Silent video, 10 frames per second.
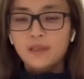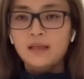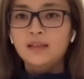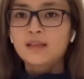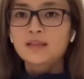
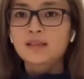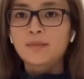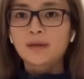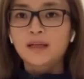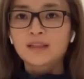In some
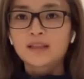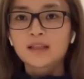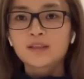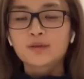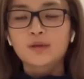
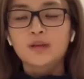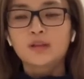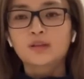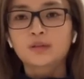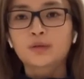cases, you are
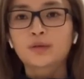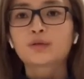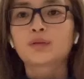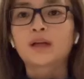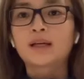not going to
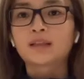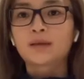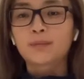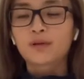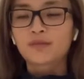get a
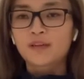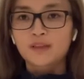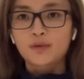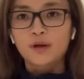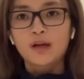perfect
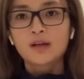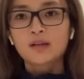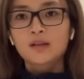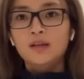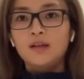square.
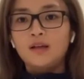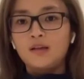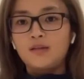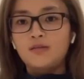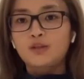
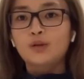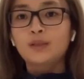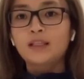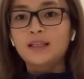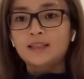So
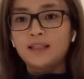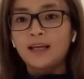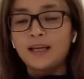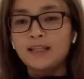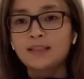in this
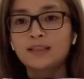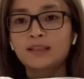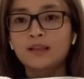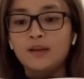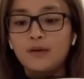case,
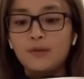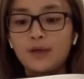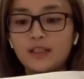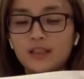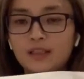we
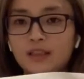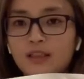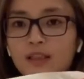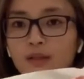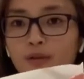just
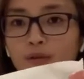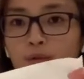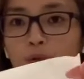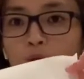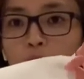need to
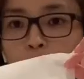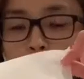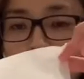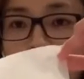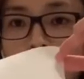hold one